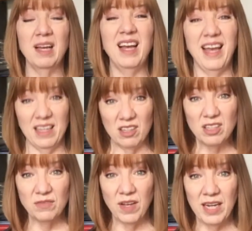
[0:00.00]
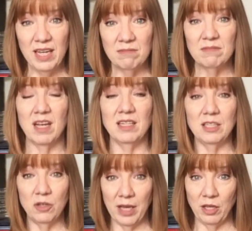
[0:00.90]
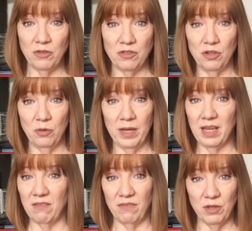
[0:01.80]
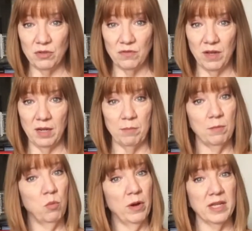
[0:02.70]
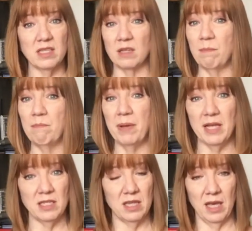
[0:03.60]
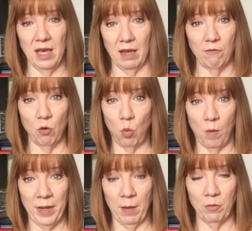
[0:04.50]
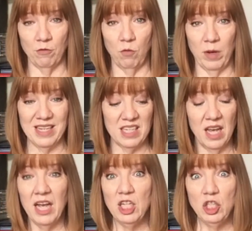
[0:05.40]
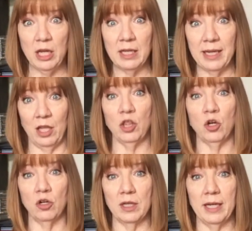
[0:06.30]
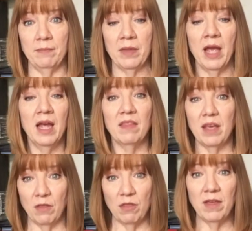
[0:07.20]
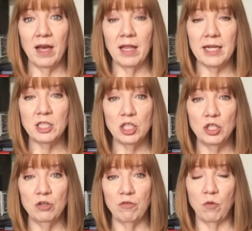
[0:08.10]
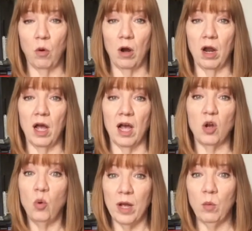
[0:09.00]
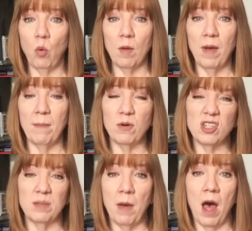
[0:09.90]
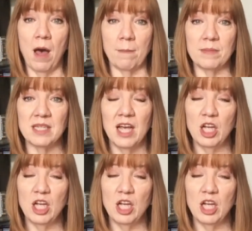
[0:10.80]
It looks funny until you get used to doing it. It feels funny, but boy, it's the best thing for warming up your voice gently and thoroughly. The other thing I like to do for a quick warm up are some hums.